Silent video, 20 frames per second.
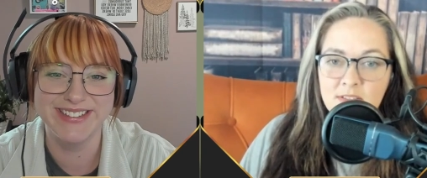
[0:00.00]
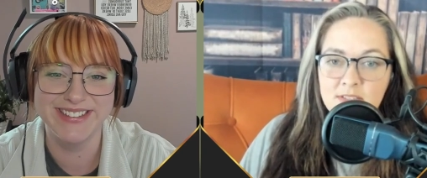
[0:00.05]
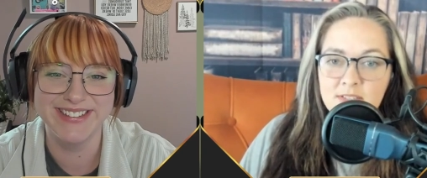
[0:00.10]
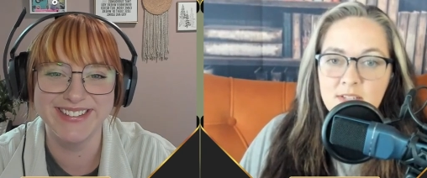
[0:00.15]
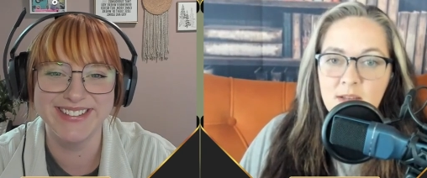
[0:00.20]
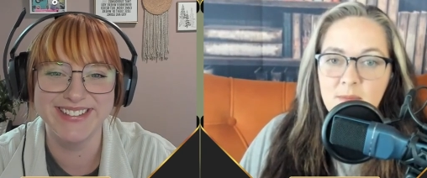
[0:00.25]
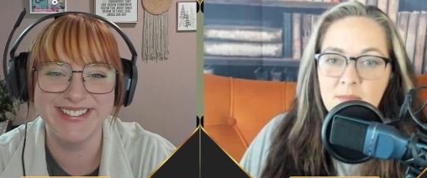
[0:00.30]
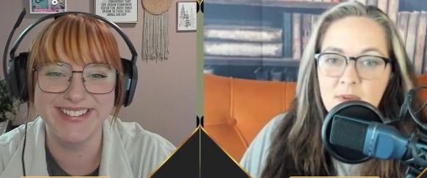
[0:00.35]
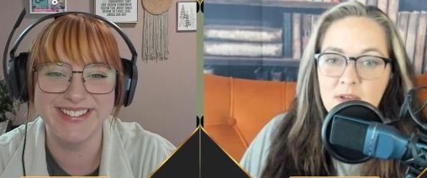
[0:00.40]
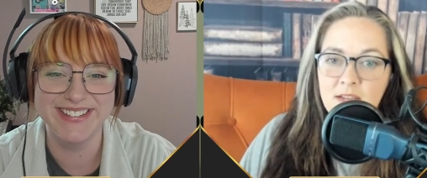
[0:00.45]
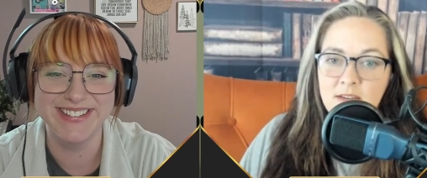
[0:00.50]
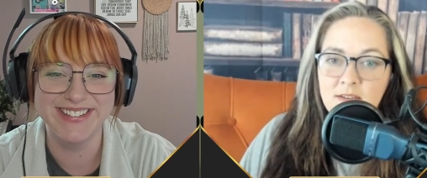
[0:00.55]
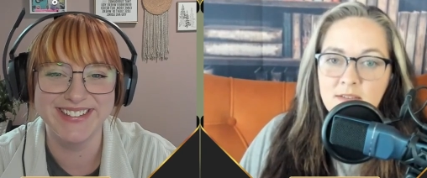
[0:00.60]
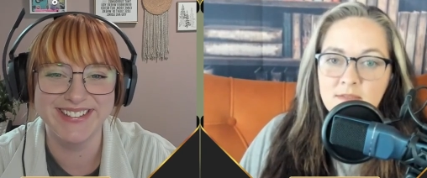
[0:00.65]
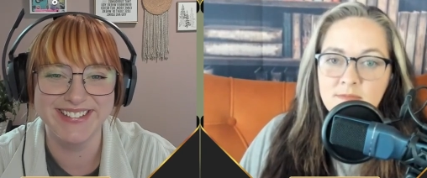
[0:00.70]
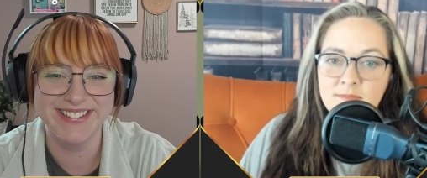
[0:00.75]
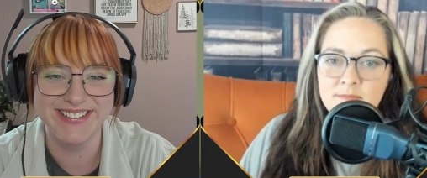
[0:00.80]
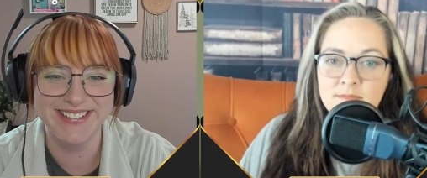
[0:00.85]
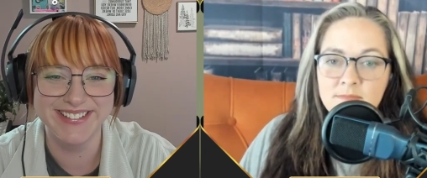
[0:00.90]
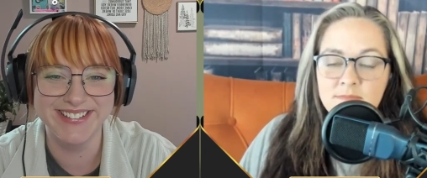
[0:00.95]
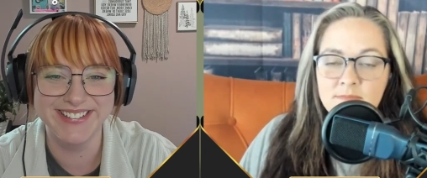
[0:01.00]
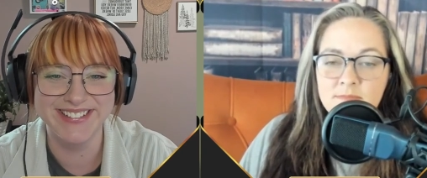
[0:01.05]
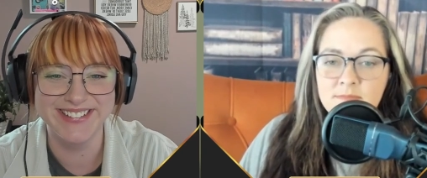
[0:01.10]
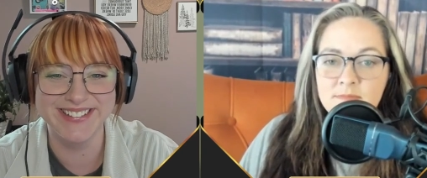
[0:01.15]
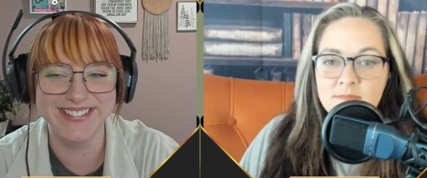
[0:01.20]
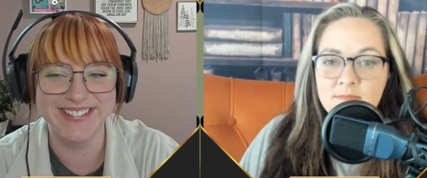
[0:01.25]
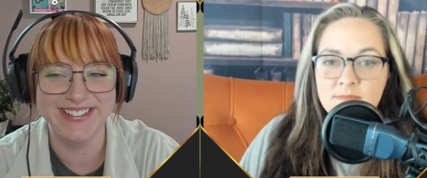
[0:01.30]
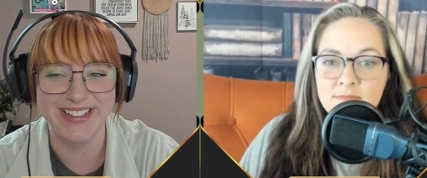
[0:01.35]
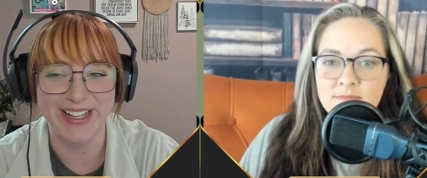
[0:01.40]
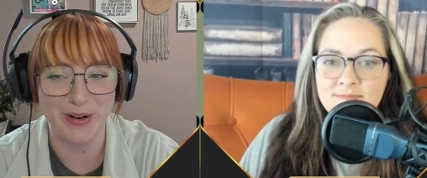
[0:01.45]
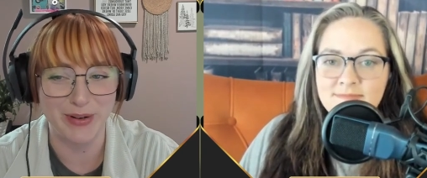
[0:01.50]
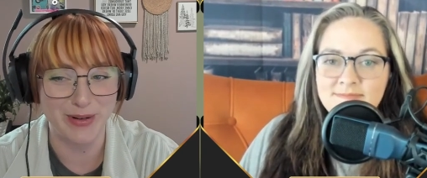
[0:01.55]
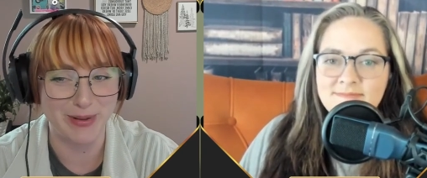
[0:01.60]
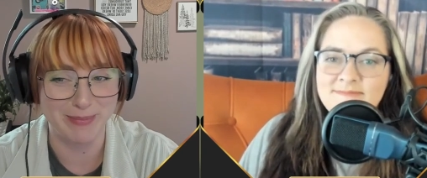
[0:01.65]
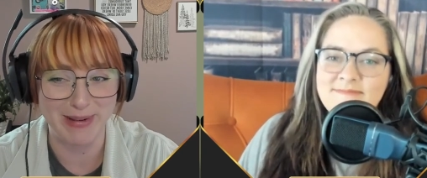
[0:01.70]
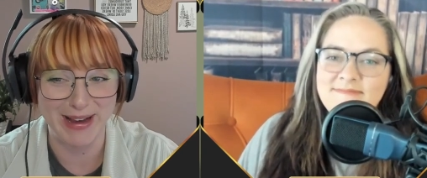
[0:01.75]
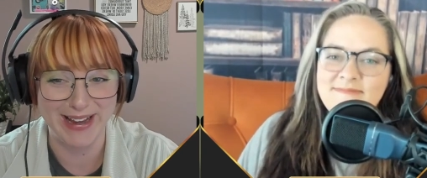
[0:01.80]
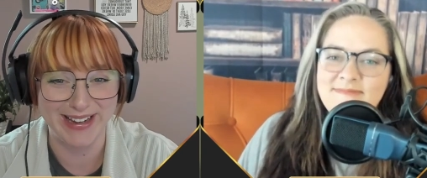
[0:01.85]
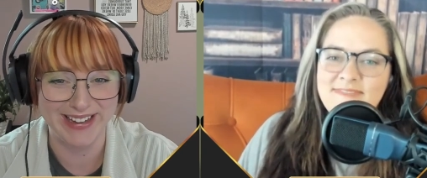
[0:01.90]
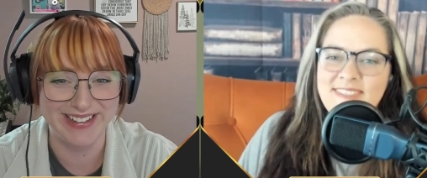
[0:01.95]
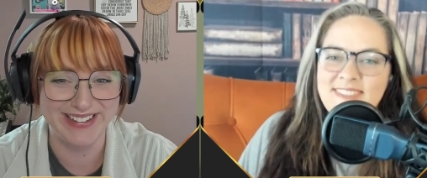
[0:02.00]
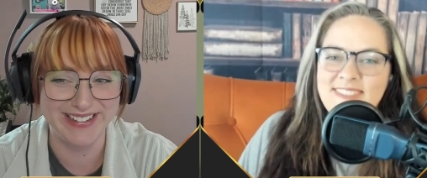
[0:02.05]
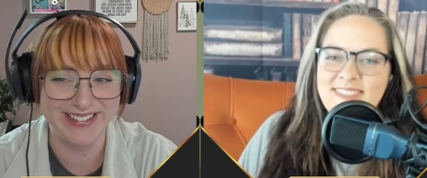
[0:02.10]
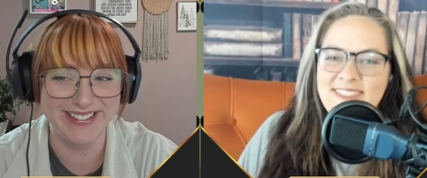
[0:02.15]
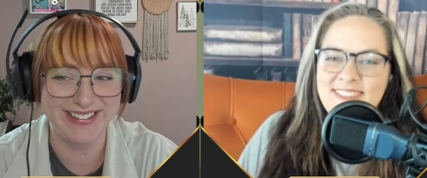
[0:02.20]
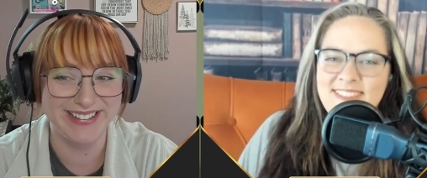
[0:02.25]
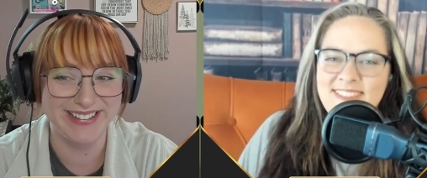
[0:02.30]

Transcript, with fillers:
Speaker 1: that's not mine. Or mine.